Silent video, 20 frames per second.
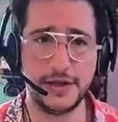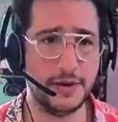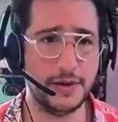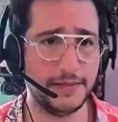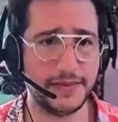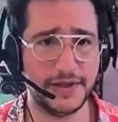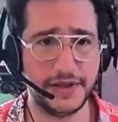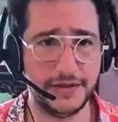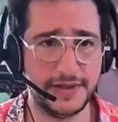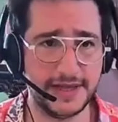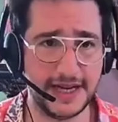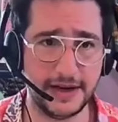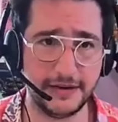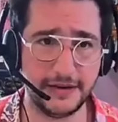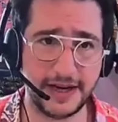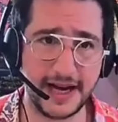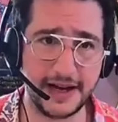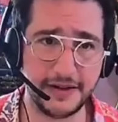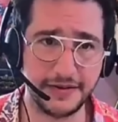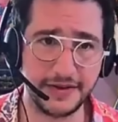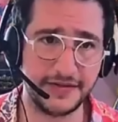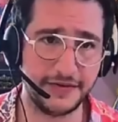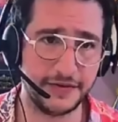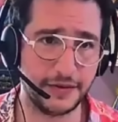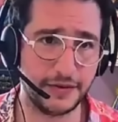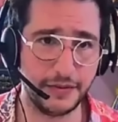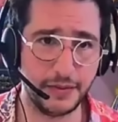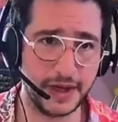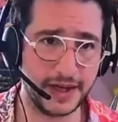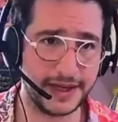two up, two down house
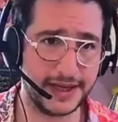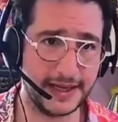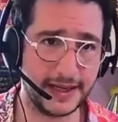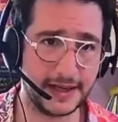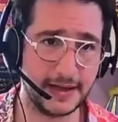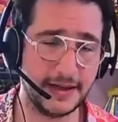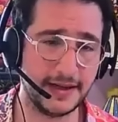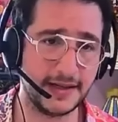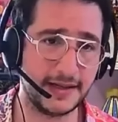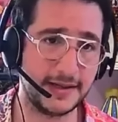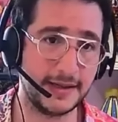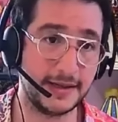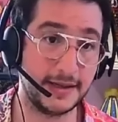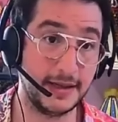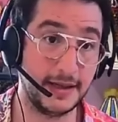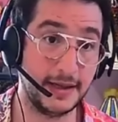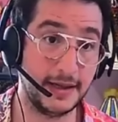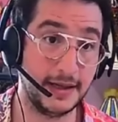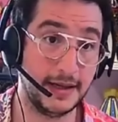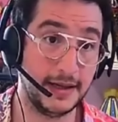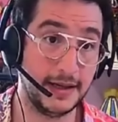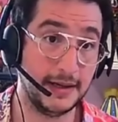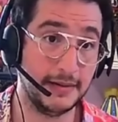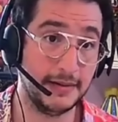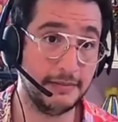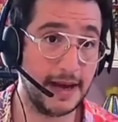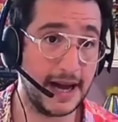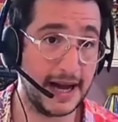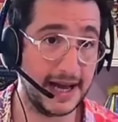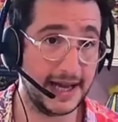for a working class
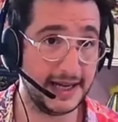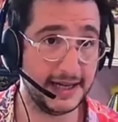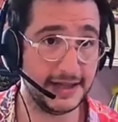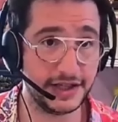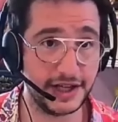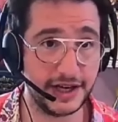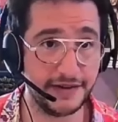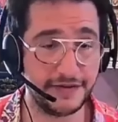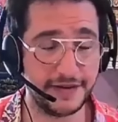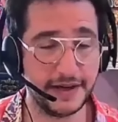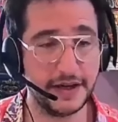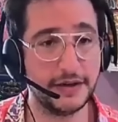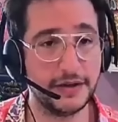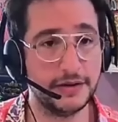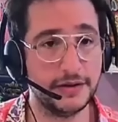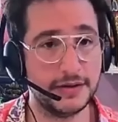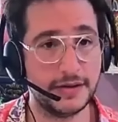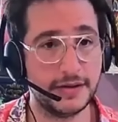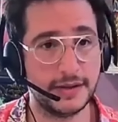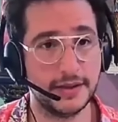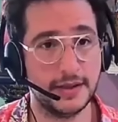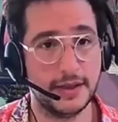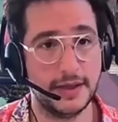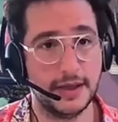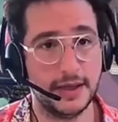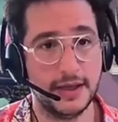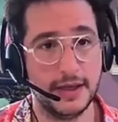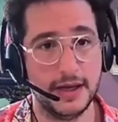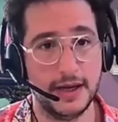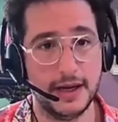man in Sheffield
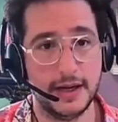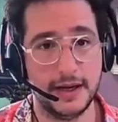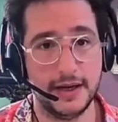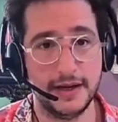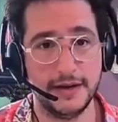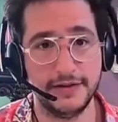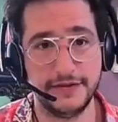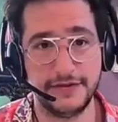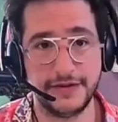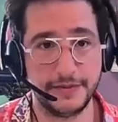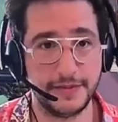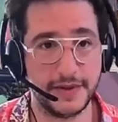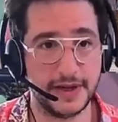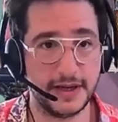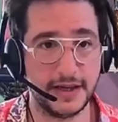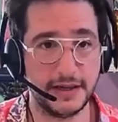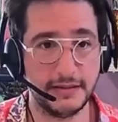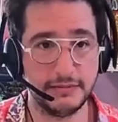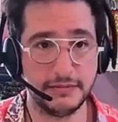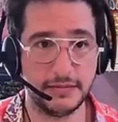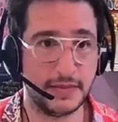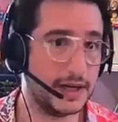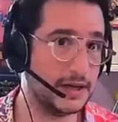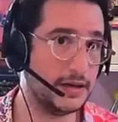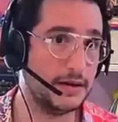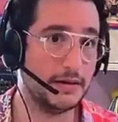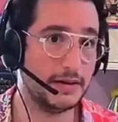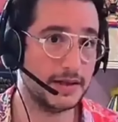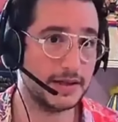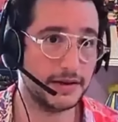from the,
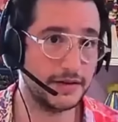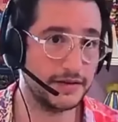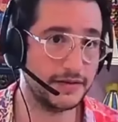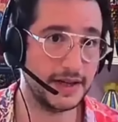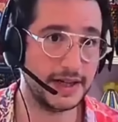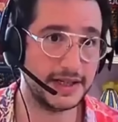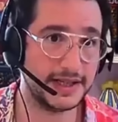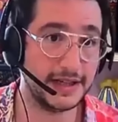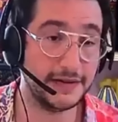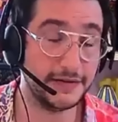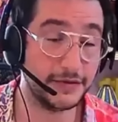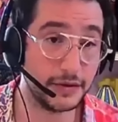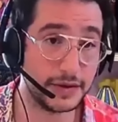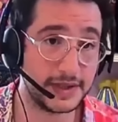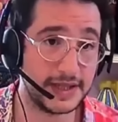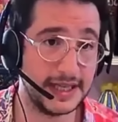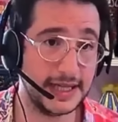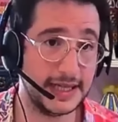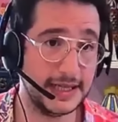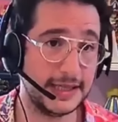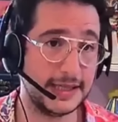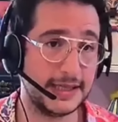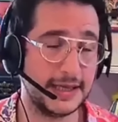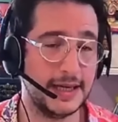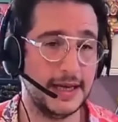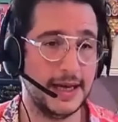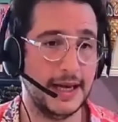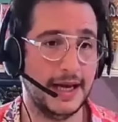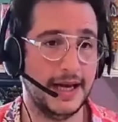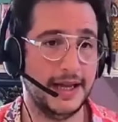I don't know, sort of 1940s.